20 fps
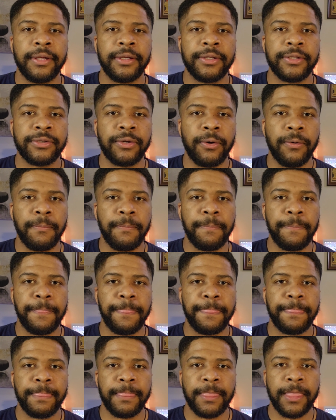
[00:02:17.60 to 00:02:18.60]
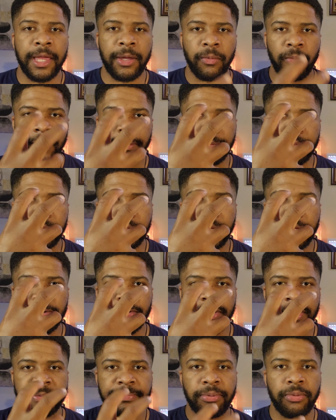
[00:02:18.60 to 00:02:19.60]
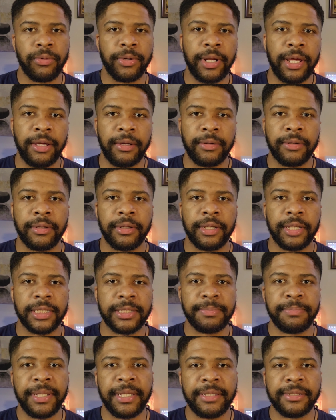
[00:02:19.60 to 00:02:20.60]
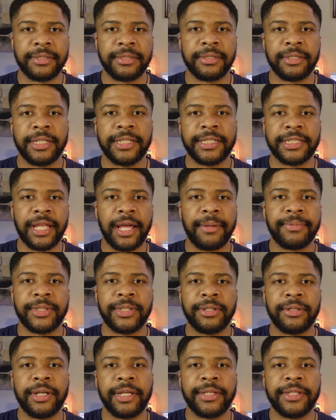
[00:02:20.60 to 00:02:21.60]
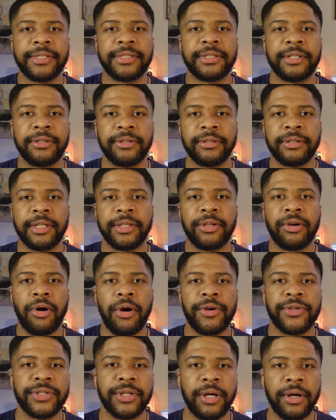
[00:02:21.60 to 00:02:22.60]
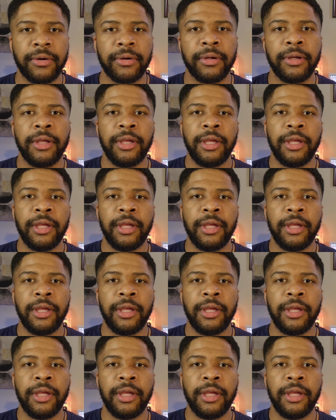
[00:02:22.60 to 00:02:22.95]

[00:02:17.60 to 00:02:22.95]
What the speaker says: So when energy is pulled down, it stops here at the center, at the heart chakra.